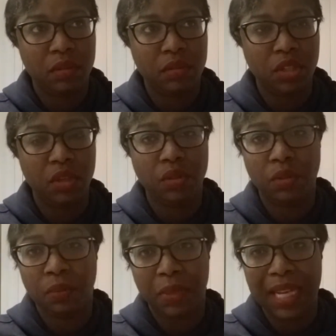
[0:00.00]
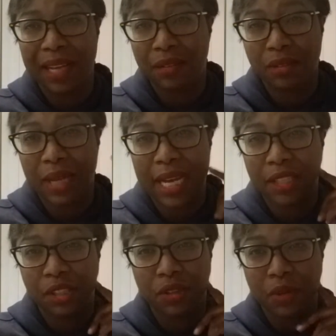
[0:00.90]
So, but I don't know how
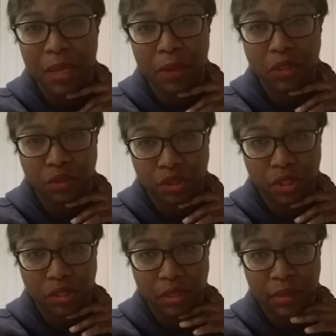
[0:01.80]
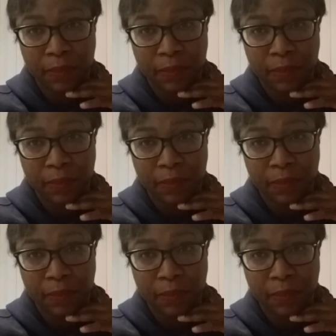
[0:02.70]
you're gonna grab all those charts.